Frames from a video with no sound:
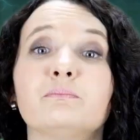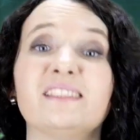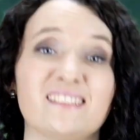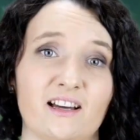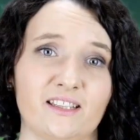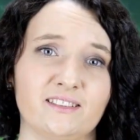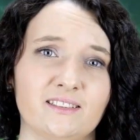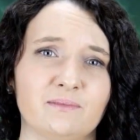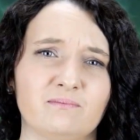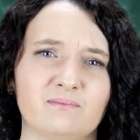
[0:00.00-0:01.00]

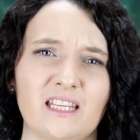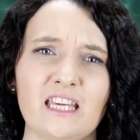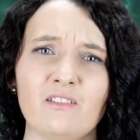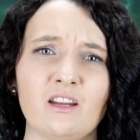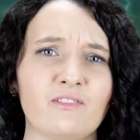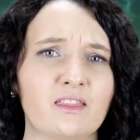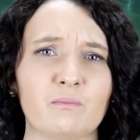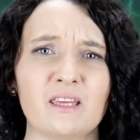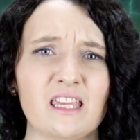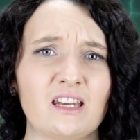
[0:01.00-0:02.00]
Besides, even if at the
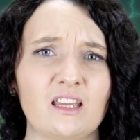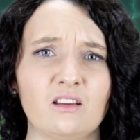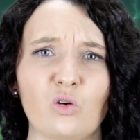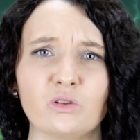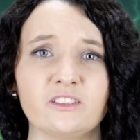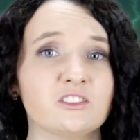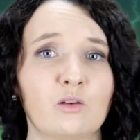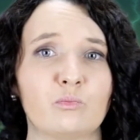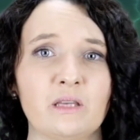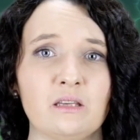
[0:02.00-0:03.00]
beginning only
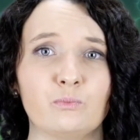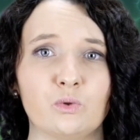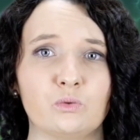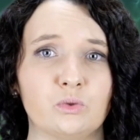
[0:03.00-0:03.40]
some people